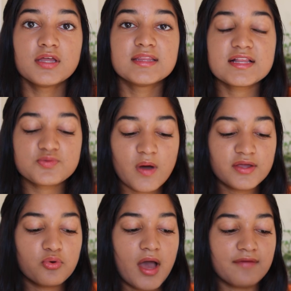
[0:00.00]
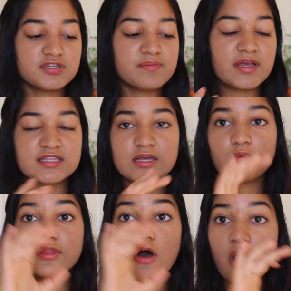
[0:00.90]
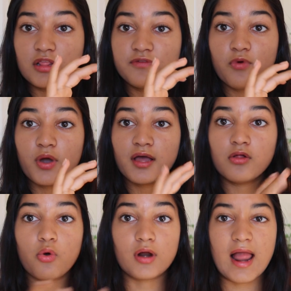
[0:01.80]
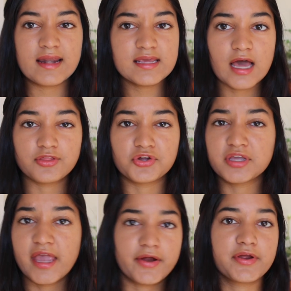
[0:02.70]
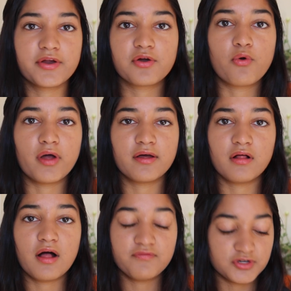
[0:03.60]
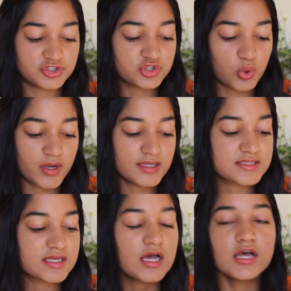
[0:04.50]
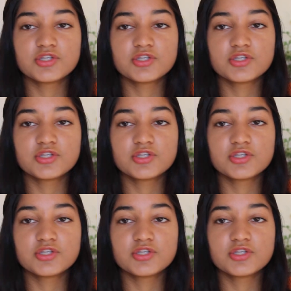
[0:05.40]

That's why you have to mix it with olive oil or any other carrier oil of your choice.